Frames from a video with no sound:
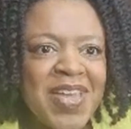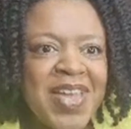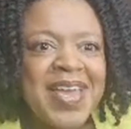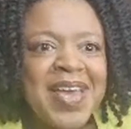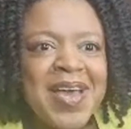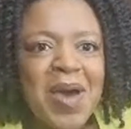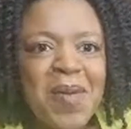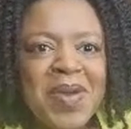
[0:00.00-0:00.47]

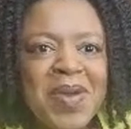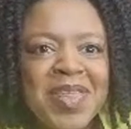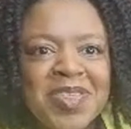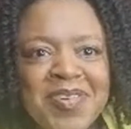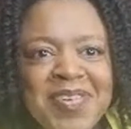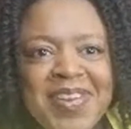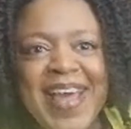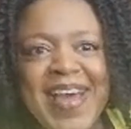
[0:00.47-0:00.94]
Coming
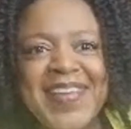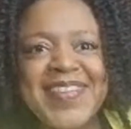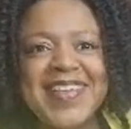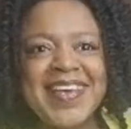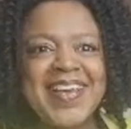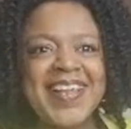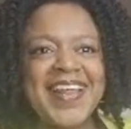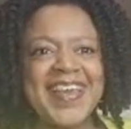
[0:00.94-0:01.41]
through loud and
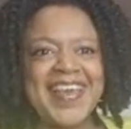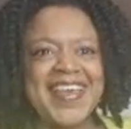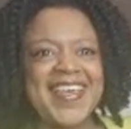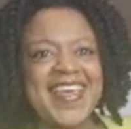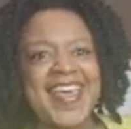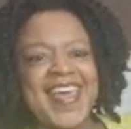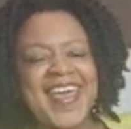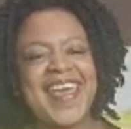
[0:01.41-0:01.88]
clear.
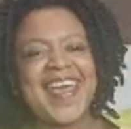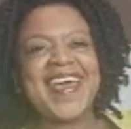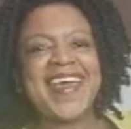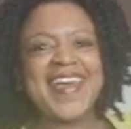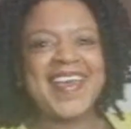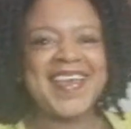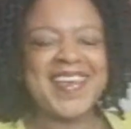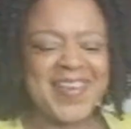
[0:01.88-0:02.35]

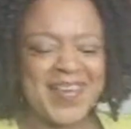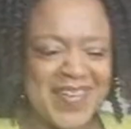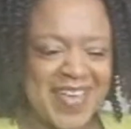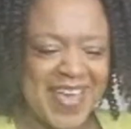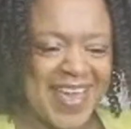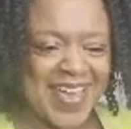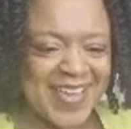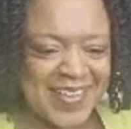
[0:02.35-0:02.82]
Yay!
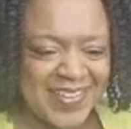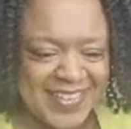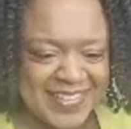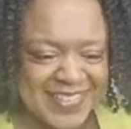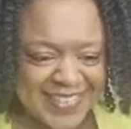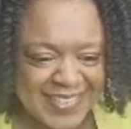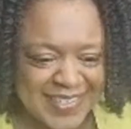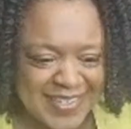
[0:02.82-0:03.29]
Okay, good
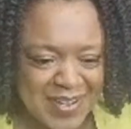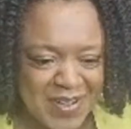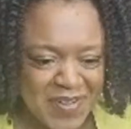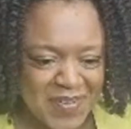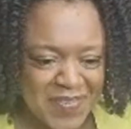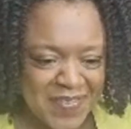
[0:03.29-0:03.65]
stuff.